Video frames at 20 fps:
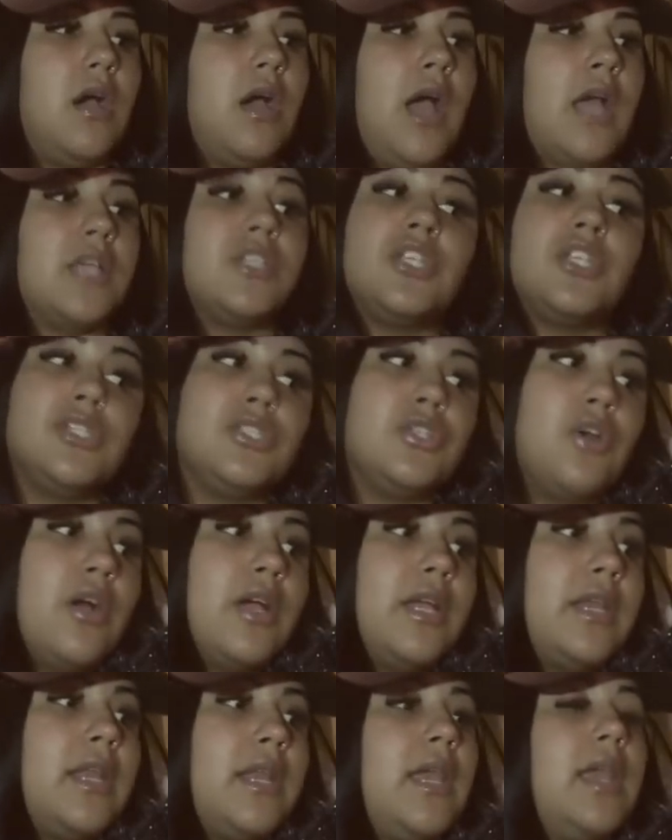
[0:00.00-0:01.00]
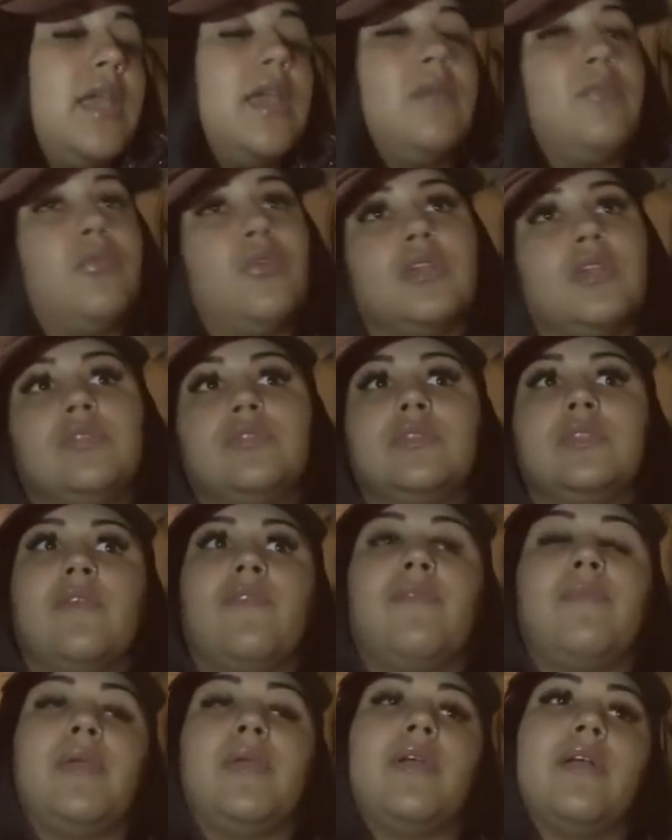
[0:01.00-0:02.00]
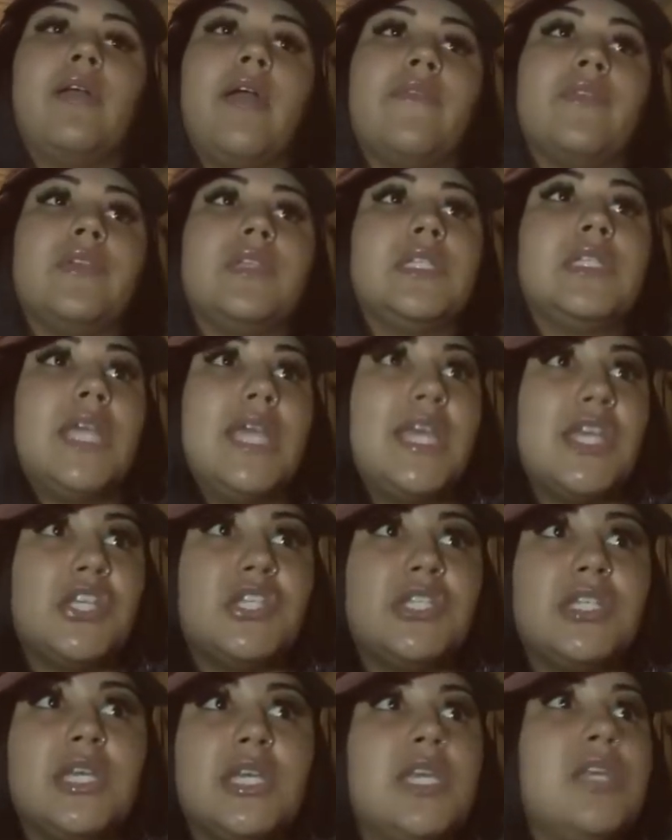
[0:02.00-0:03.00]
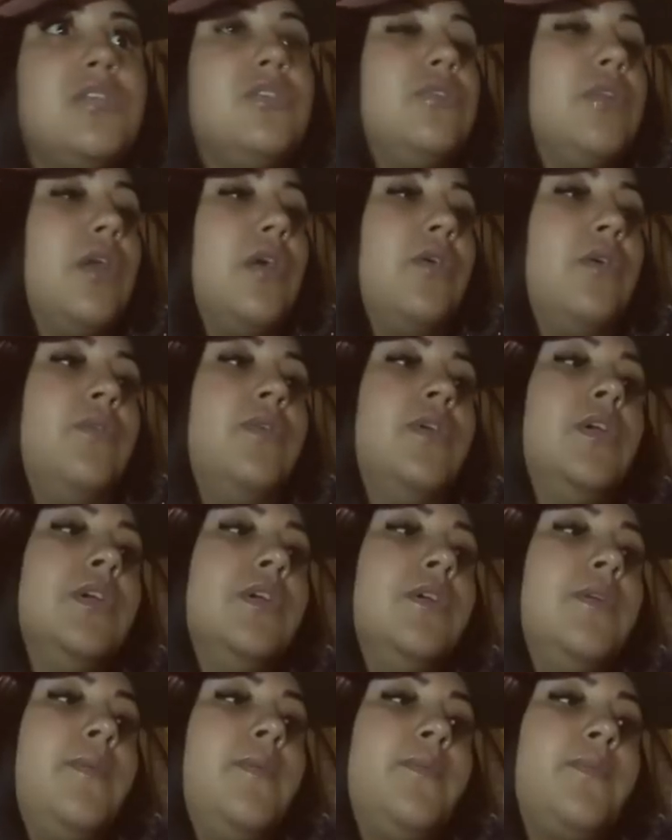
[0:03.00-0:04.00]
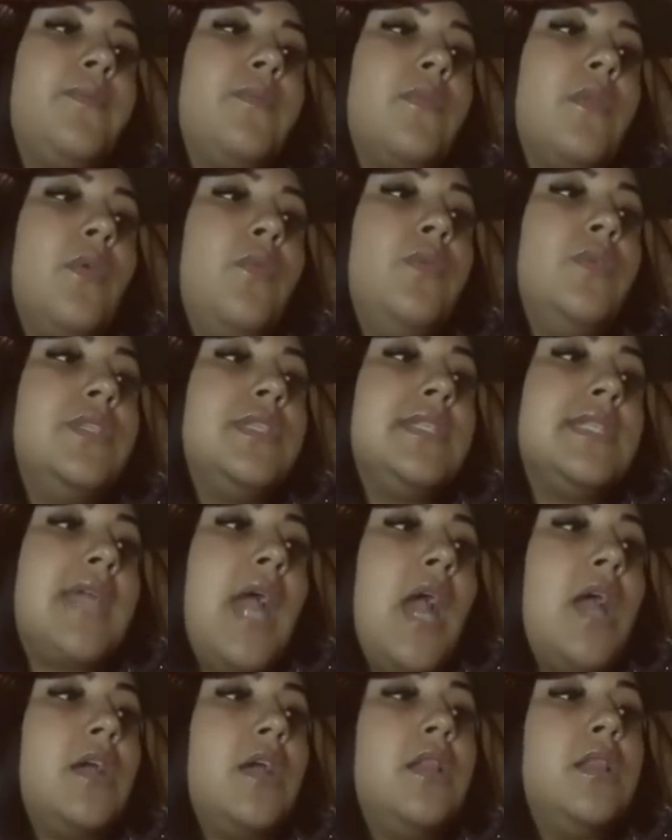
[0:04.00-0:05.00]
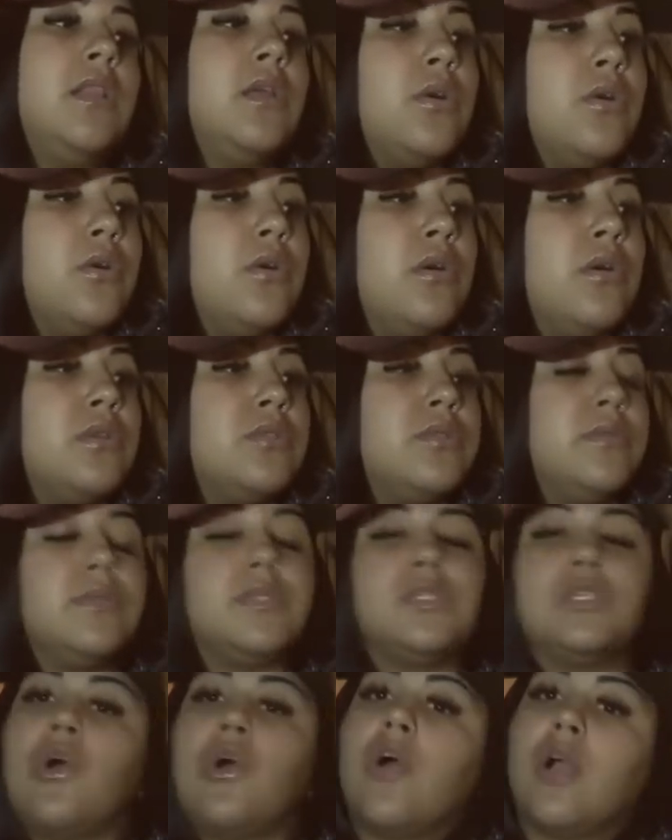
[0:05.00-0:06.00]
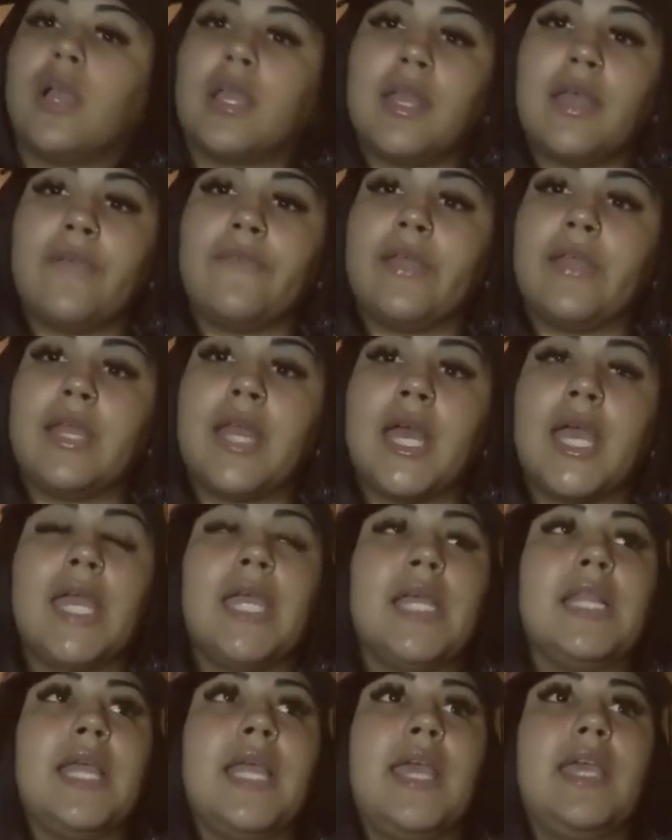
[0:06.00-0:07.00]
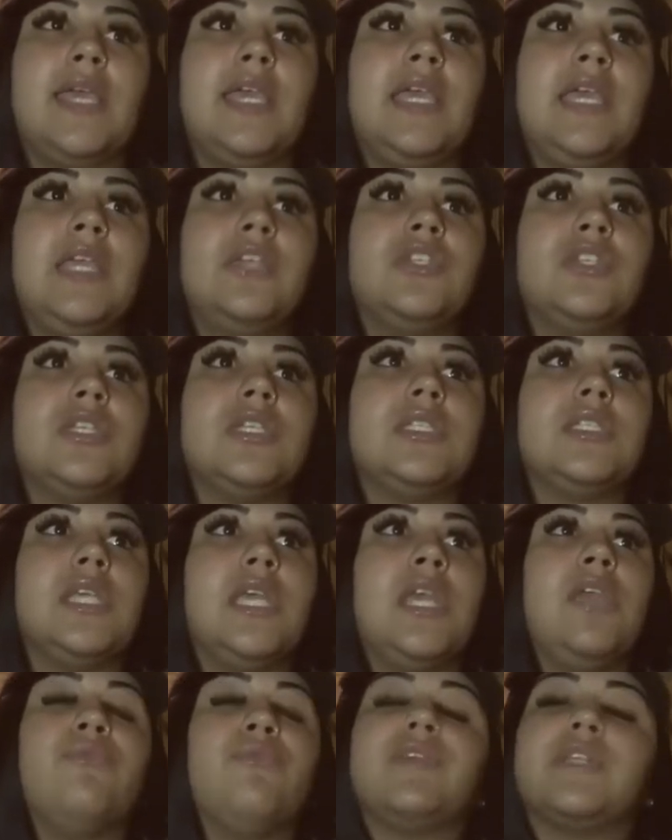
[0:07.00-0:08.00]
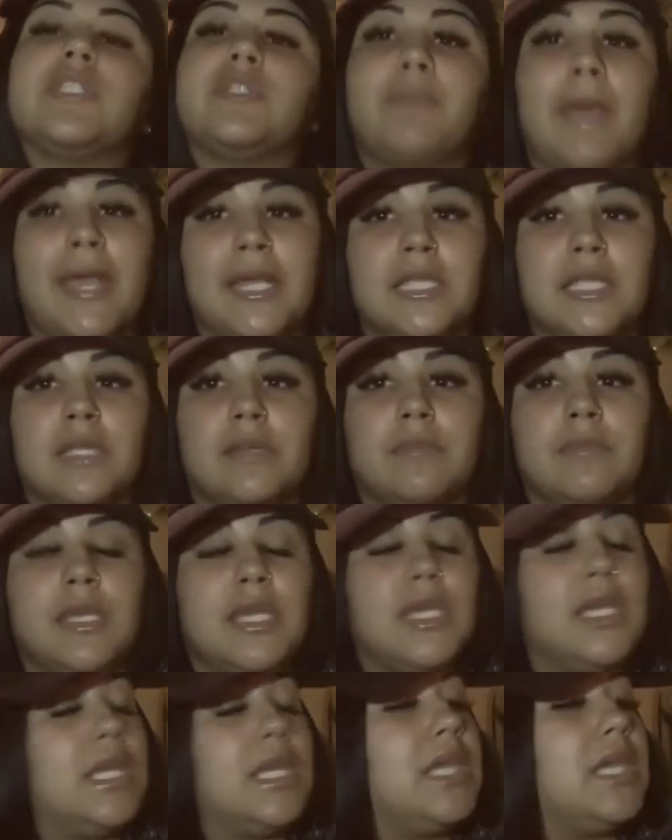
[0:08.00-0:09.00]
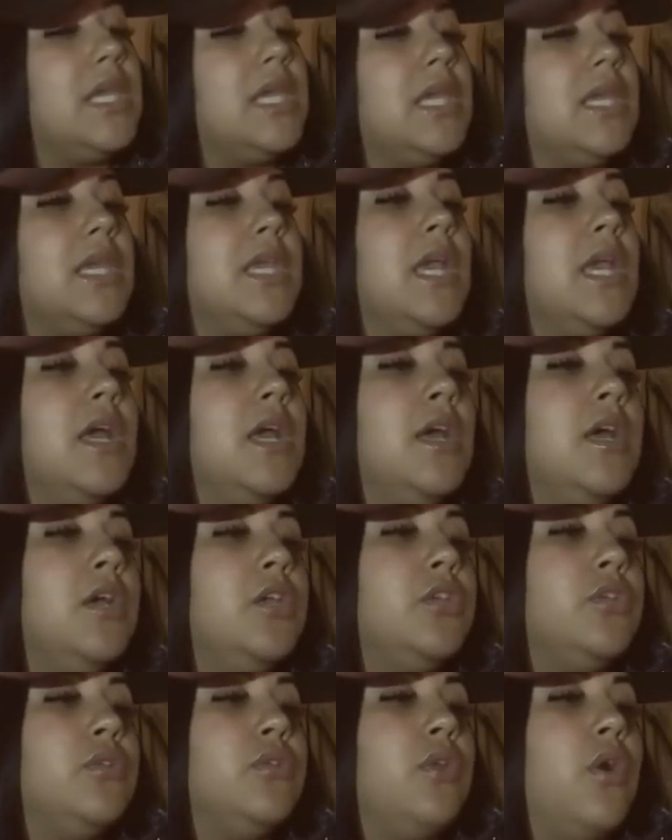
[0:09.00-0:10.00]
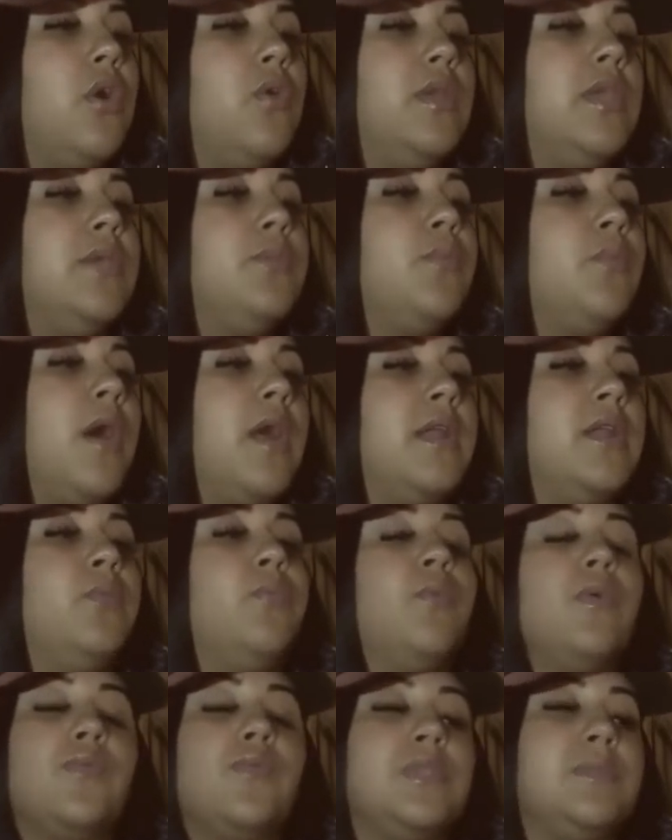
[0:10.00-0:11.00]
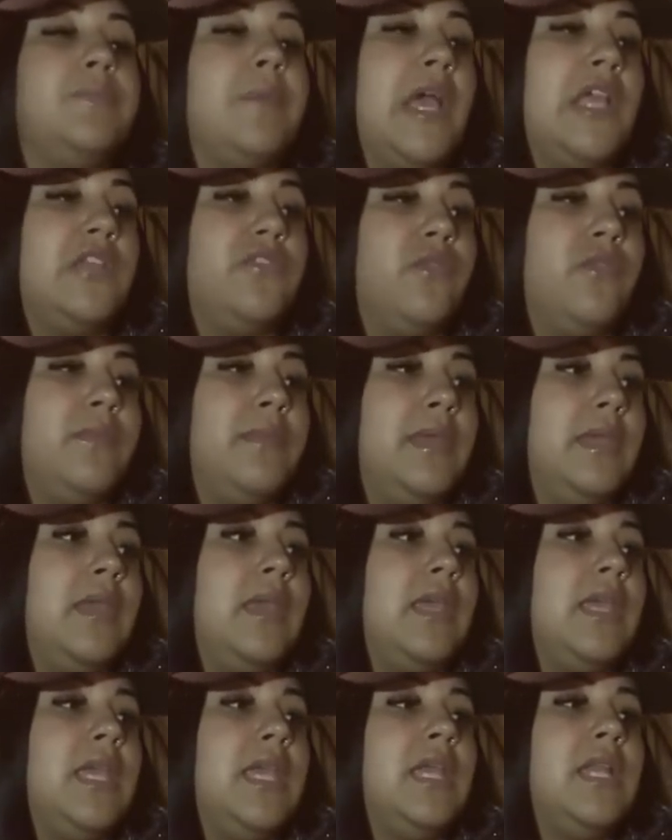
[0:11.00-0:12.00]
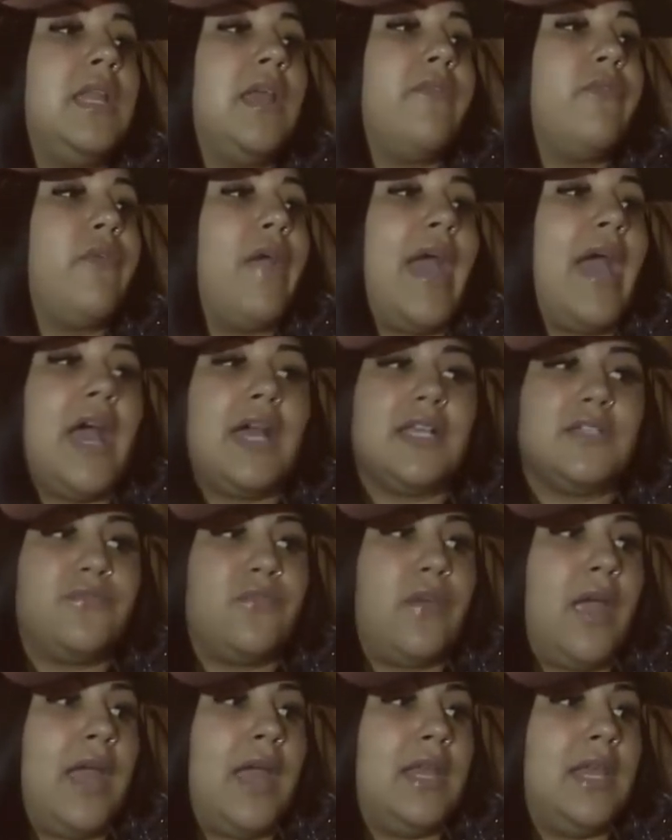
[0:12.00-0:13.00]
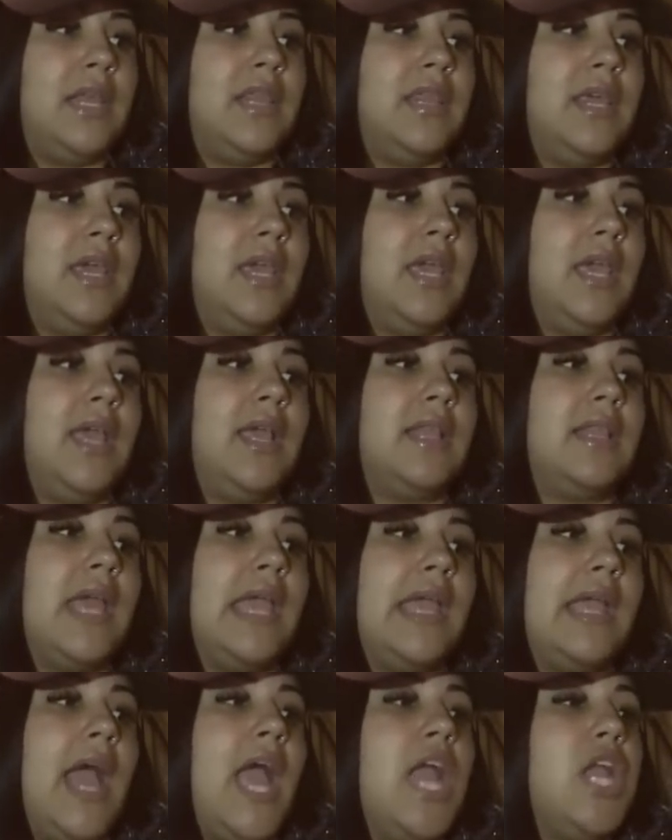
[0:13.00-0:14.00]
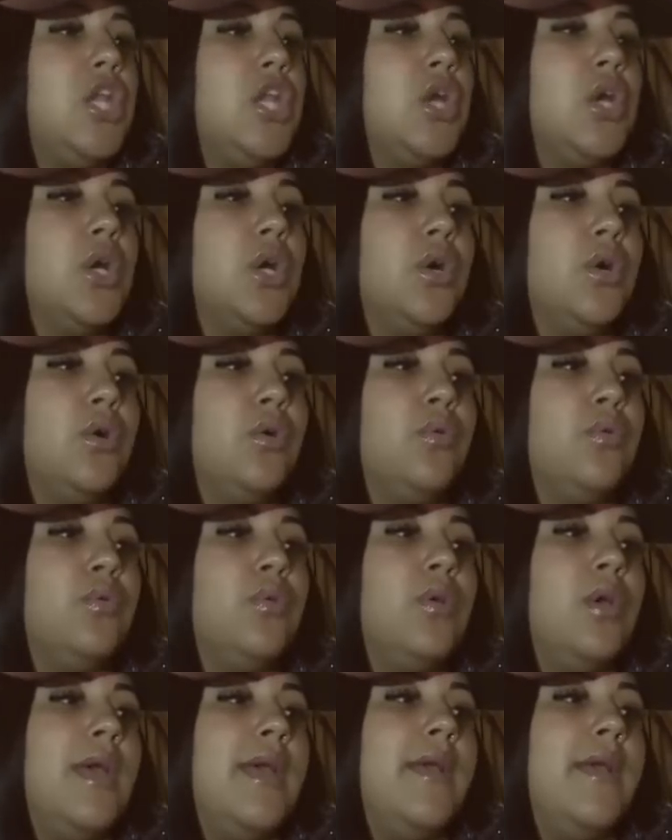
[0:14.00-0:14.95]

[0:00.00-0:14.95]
I started talking to him. Chris was giving me good conversation, you know. We just got close. We was talking every night. Like, he respected me. He, you know, he wanted what was best for me. He never asked for anything. Like, I know